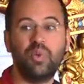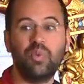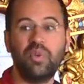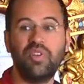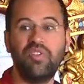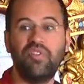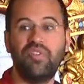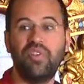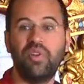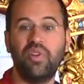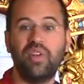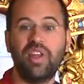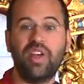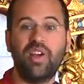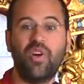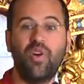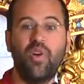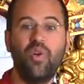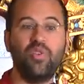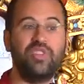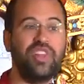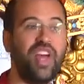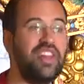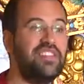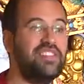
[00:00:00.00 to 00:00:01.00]
we feel like,
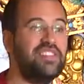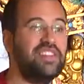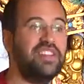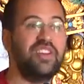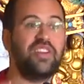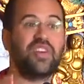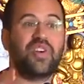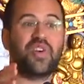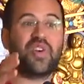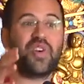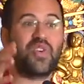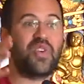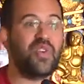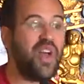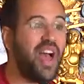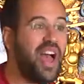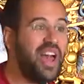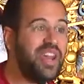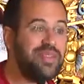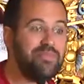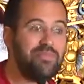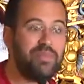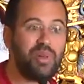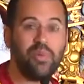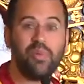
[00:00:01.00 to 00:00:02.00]
oh, that's
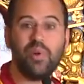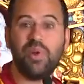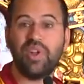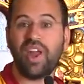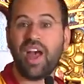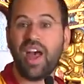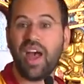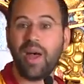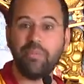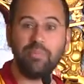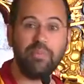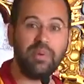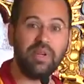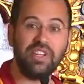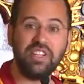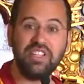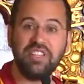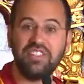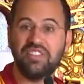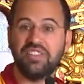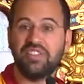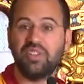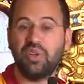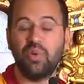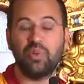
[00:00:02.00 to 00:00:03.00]
incredible what happened.
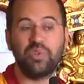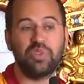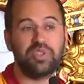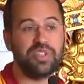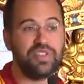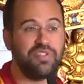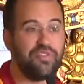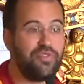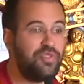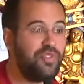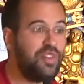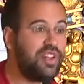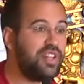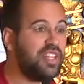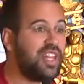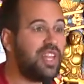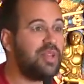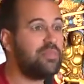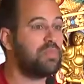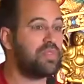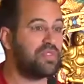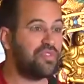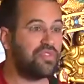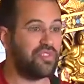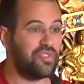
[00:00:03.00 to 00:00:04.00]
It's so different than
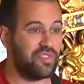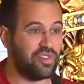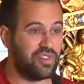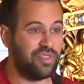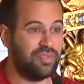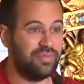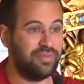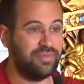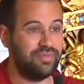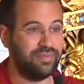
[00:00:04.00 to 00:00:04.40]
before.